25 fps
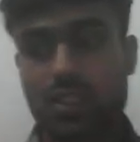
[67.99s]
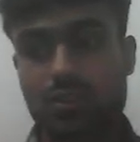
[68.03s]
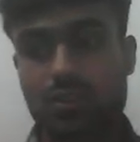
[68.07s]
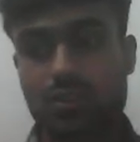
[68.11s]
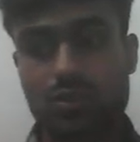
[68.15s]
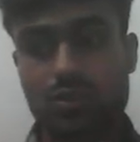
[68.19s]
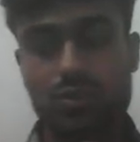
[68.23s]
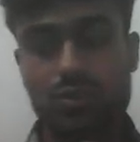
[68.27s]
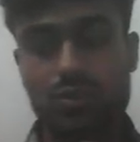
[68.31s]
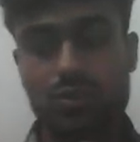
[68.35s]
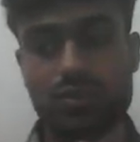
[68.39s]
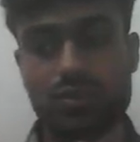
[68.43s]

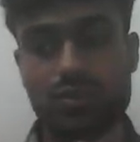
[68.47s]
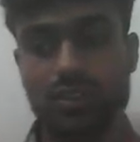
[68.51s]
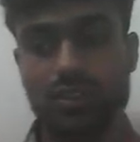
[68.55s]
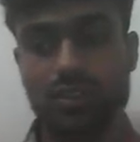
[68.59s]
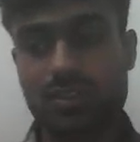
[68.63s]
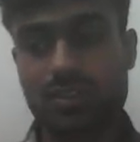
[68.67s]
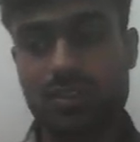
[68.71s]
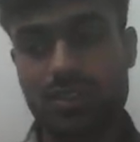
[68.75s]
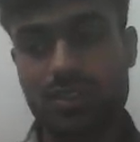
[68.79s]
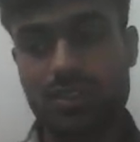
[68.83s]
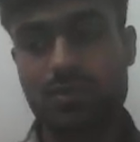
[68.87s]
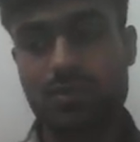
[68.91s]
So
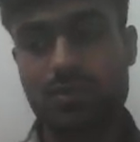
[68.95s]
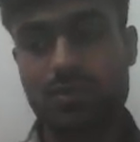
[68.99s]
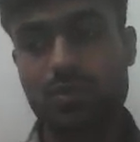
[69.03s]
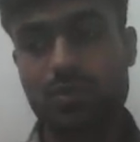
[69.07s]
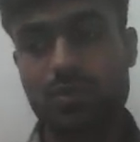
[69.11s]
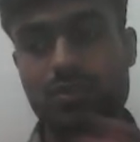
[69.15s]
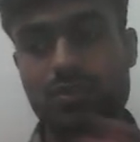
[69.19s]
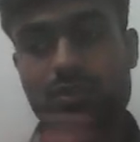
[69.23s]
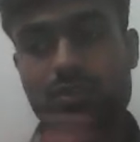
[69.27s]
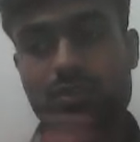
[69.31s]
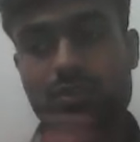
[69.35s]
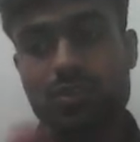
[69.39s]
this
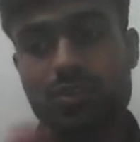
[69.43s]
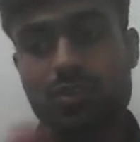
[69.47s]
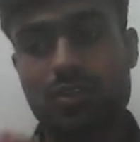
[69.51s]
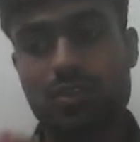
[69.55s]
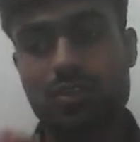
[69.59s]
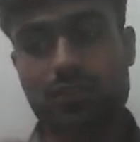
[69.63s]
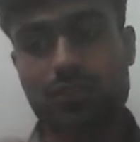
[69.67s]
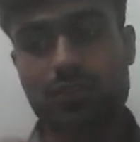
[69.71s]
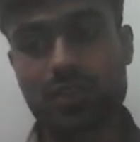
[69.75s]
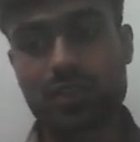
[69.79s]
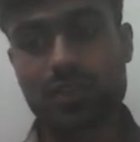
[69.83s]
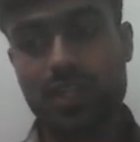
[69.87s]
approach
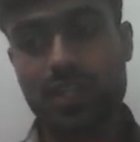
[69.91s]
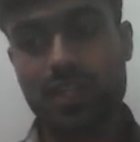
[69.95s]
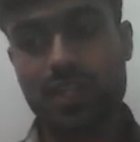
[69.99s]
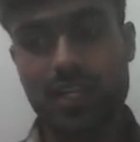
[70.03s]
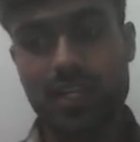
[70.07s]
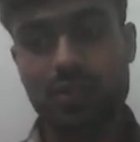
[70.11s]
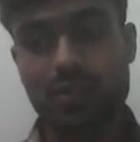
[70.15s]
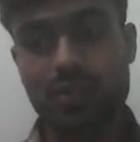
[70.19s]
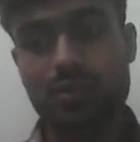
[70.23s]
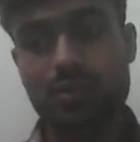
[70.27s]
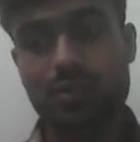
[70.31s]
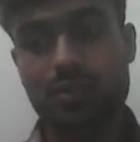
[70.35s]
often
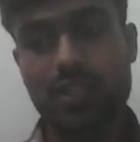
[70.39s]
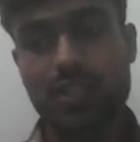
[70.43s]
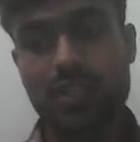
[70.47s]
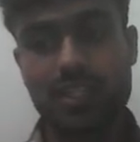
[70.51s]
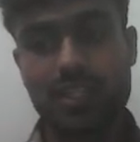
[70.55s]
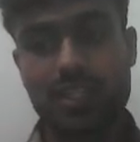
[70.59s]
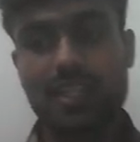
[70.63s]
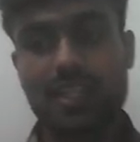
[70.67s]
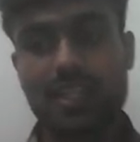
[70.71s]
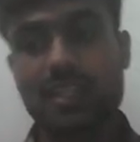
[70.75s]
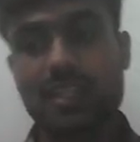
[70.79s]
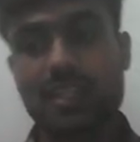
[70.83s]
led to
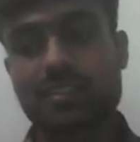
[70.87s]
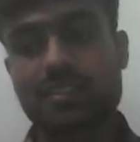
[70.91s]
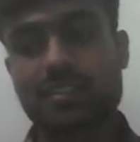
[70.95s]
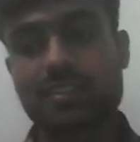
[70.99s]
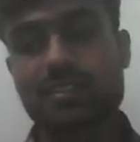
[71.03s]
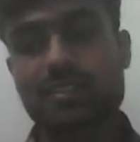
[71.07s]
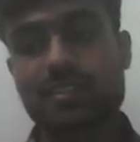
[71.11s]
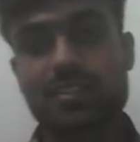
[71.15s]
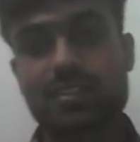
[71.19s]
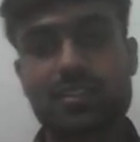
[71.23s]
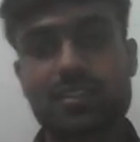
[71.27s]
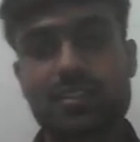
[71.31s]

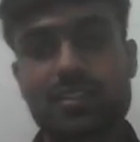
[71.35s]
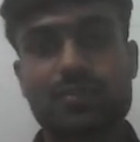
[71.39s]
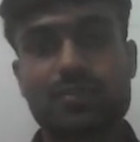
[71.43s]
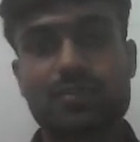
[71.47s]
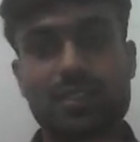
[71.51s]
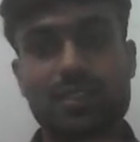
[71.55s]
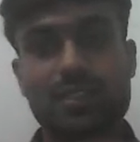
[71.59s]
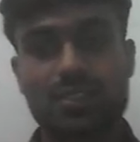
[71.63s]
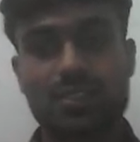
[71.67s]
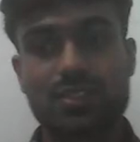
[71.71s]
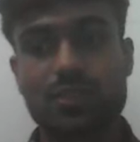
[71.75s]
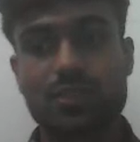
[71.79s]
delays,
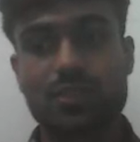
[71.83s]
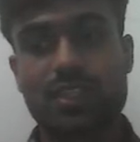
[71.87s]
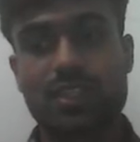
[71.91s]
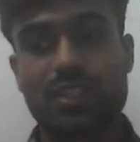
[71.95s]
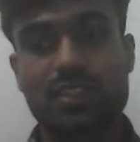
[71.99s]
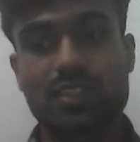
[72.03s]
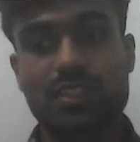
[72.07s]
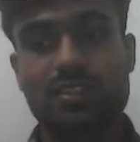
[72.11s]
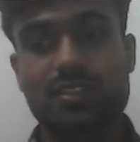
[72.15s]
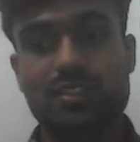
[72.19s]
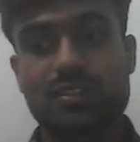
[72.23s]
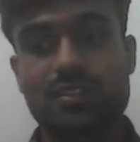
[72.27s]

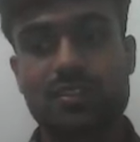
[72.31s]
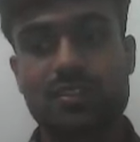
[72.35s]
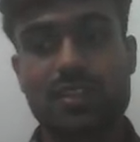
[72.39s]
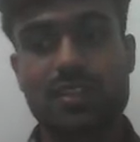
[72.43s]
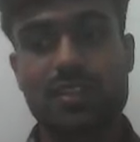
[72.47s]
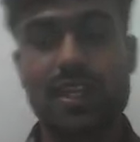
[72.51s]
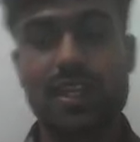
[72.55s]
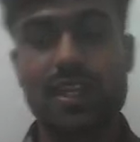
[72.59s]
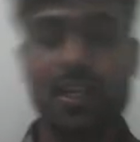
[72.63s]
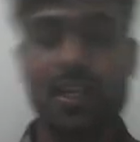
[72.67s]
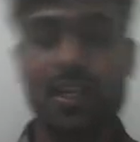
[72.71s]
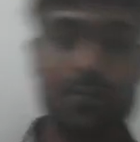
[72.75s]
miscommunications,
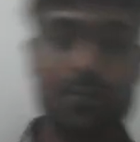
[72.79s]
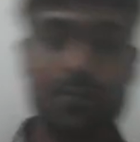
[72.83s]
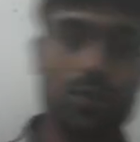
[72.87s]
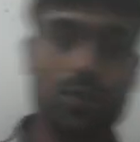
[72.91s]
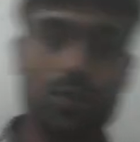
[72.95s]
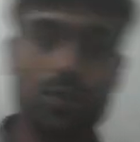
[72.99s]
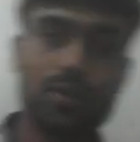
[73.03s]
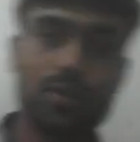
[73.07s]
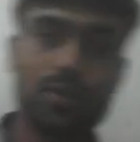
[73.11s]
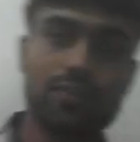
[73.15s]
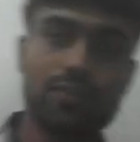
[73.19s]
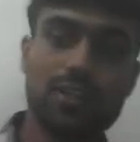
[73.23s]
and
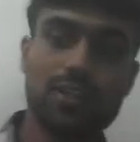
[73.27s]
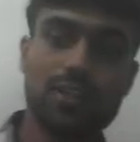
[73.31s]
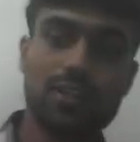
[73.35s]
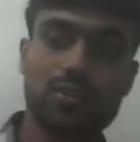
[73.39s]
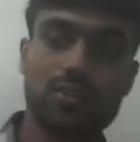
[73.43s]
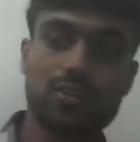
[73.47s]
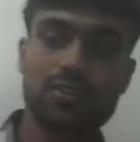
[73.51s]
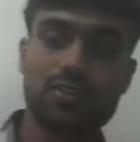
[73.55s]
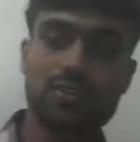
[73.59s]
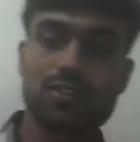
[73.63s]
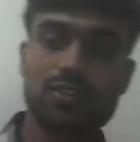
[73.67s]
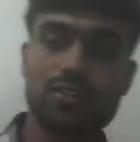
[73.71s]
deployment
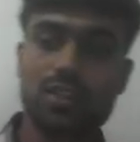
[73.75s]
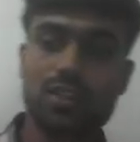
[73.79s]
failures.